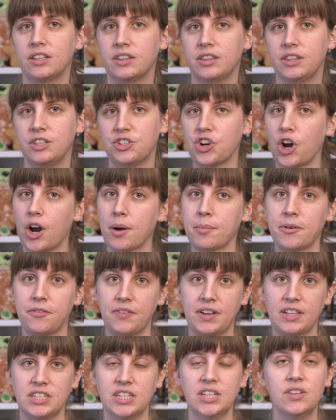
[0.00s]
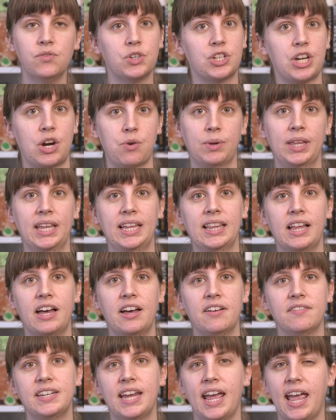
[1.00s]
The Charm Offensive, which I really
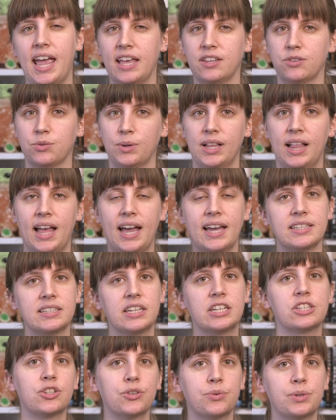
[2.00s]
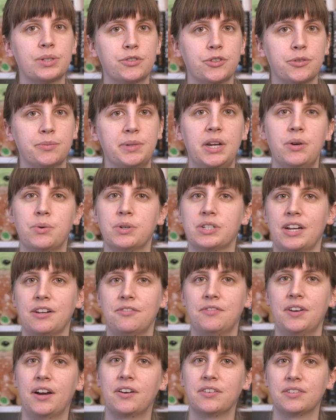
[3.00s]
loved, as well as Kiss Her Once for Me, which I
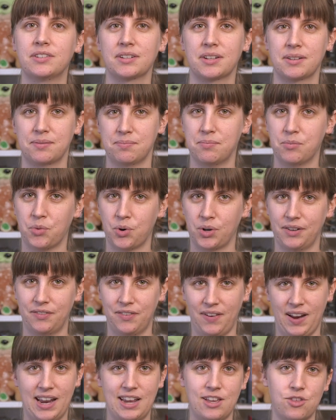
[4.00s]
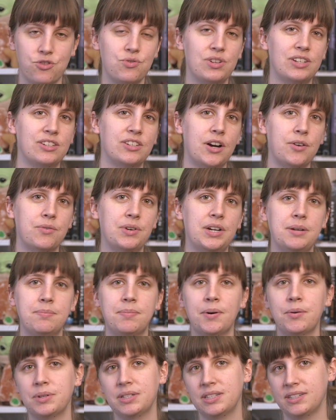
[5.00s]
found more of a 3-star read,
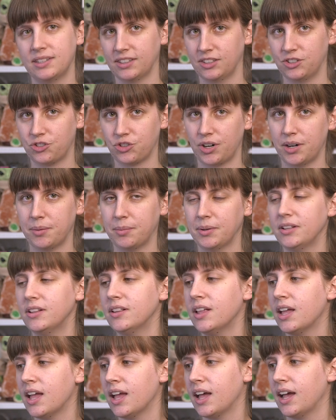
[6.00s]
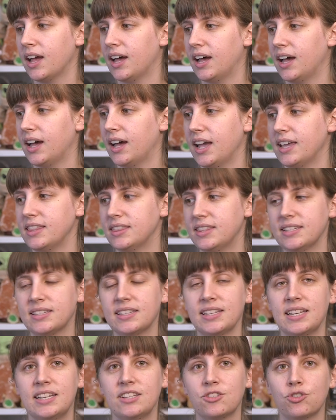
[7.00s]
but was still enjoyable. And this
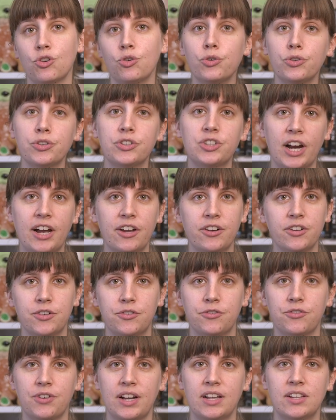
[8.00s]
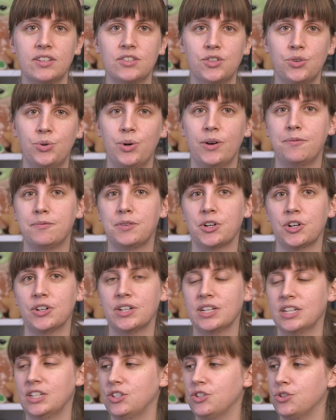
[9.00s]
is old childhood friends who have turned
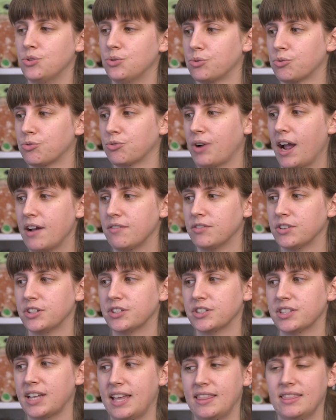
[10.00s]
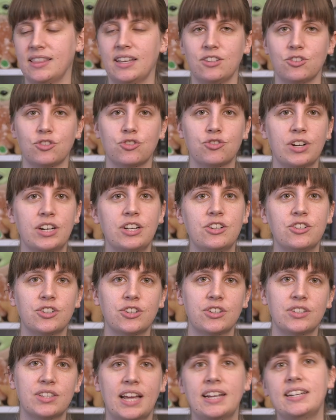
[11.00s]
into rivals and then
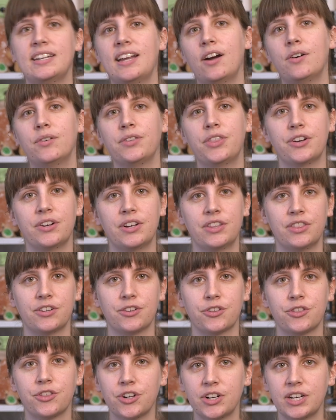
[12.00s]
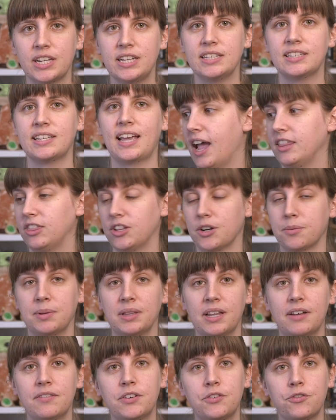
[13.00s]
strangers, and now they're in their 30s, and their
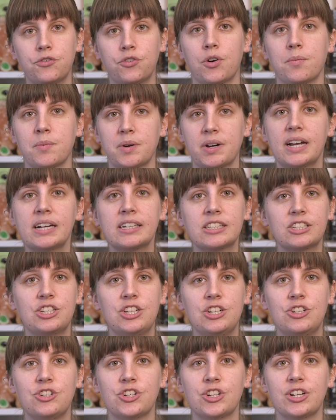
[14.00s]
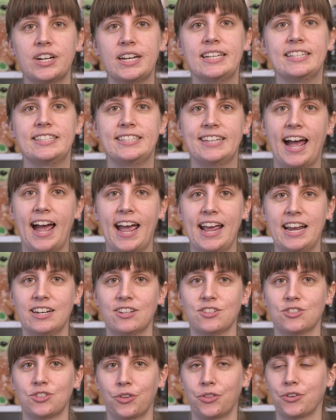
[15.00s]
beloved former English teacher is dying,
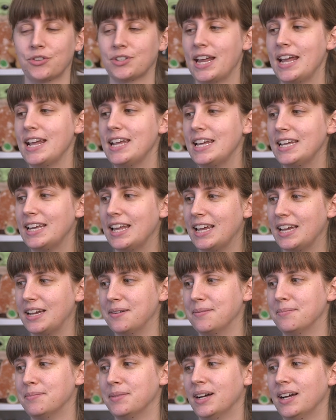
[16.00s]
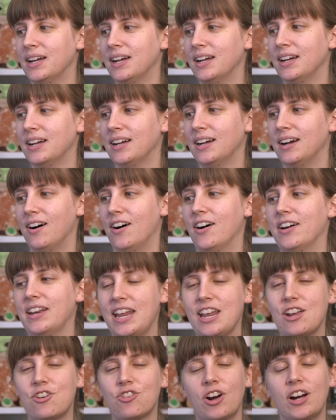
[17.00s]
so they're taking him on
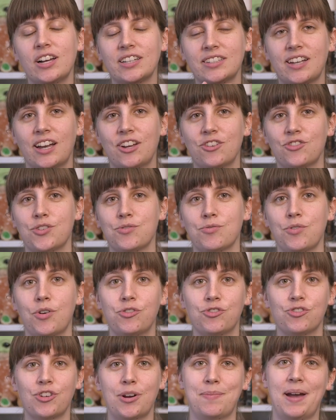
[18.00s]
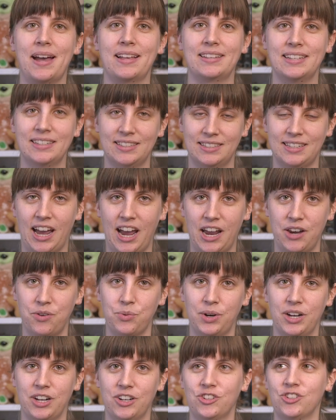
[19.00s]
a cross-country road trip as his dying
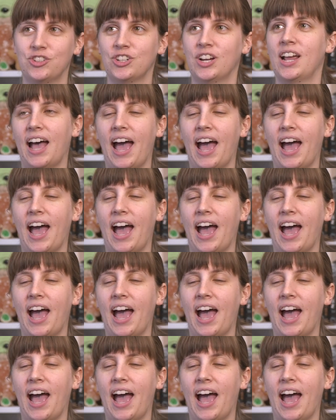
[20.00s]
wish.